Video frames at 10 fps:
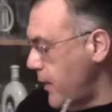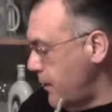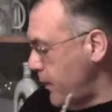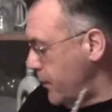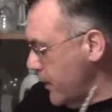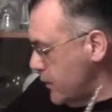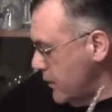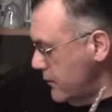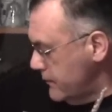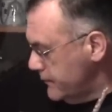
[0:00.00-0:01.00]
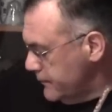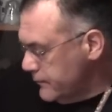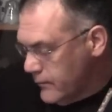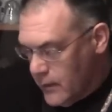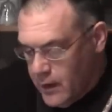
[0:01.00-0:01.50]
your baby pigeon
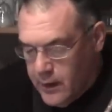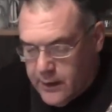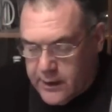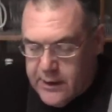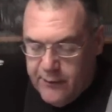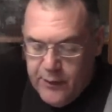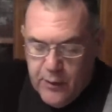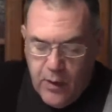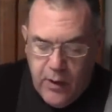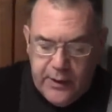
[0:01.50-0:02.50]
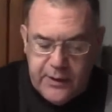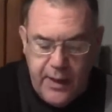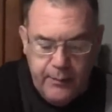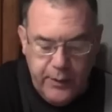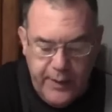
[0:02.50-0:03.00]
that's giving you a hard
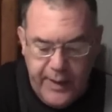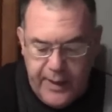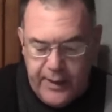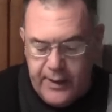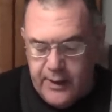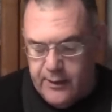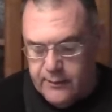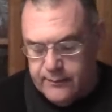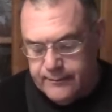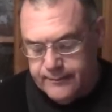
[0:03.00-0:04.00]
time learning how to eat,